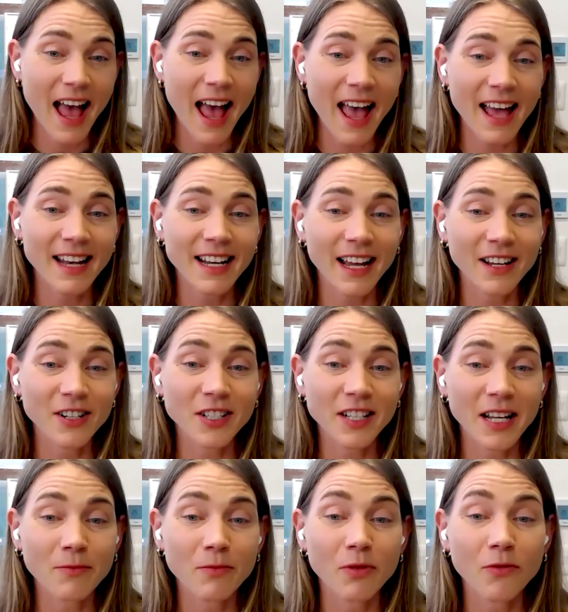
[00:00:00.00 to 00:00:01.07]
And I
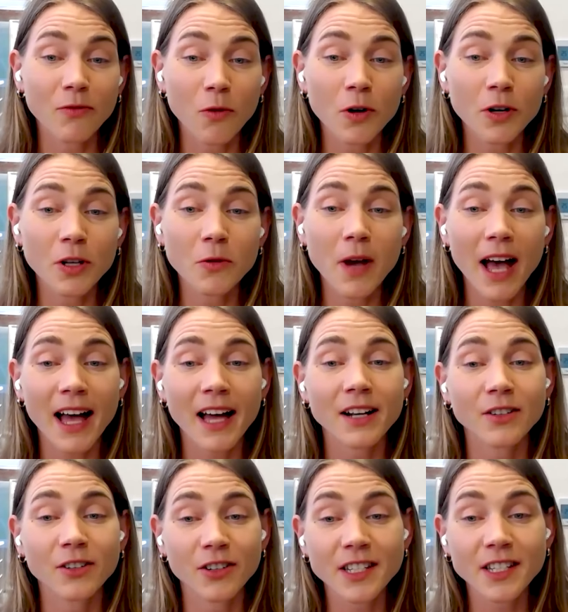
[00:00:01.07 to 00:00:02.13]
understand before you
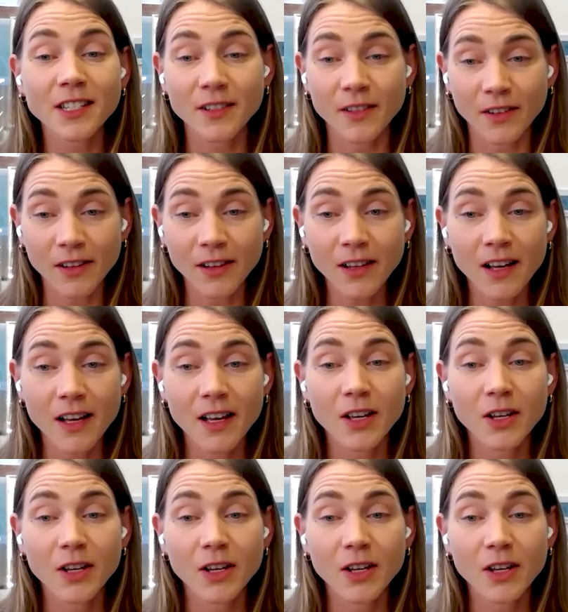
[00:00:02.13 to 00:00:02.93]
had Crystal,